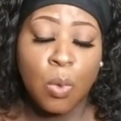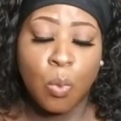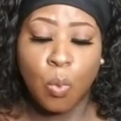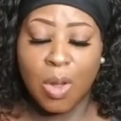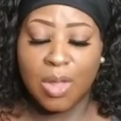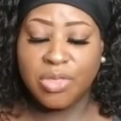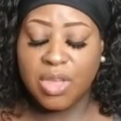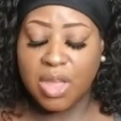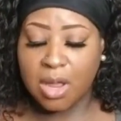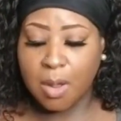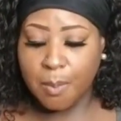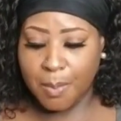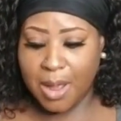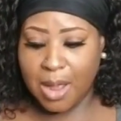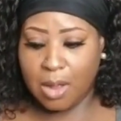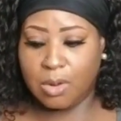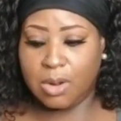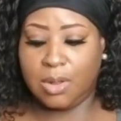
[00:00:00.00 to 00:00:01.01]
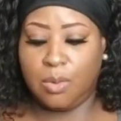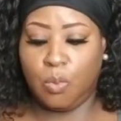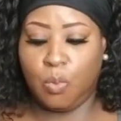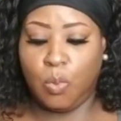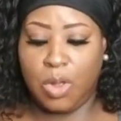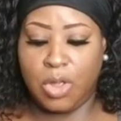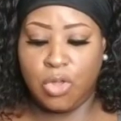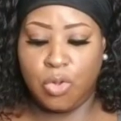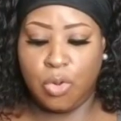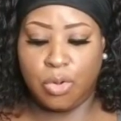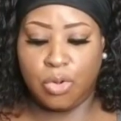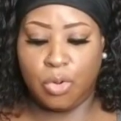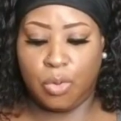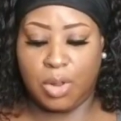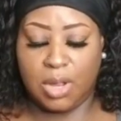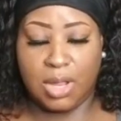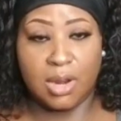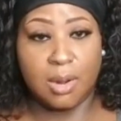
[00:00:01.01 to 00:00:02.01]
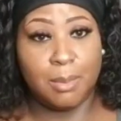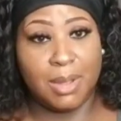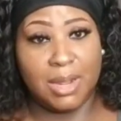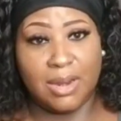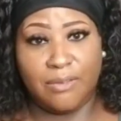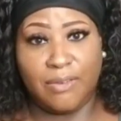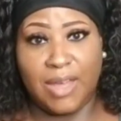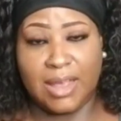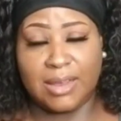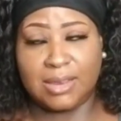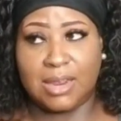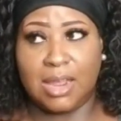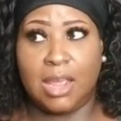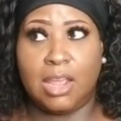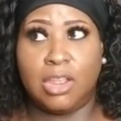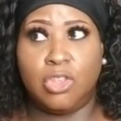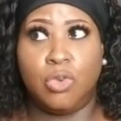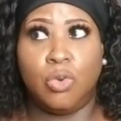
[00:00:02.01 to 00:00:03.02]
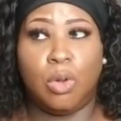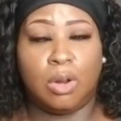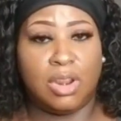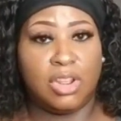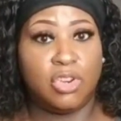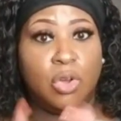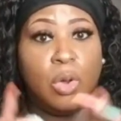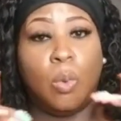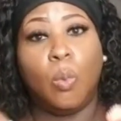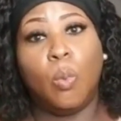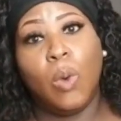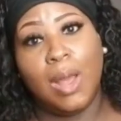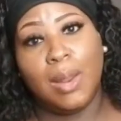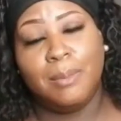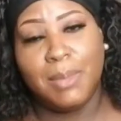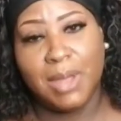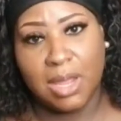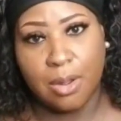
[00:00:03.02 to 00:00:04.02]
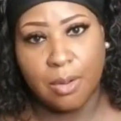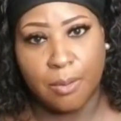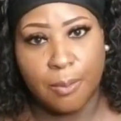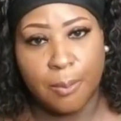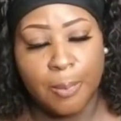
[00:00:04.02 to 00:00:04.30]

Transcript: One thing about it, when you're doing intermittent fasting and you're only doing one meal,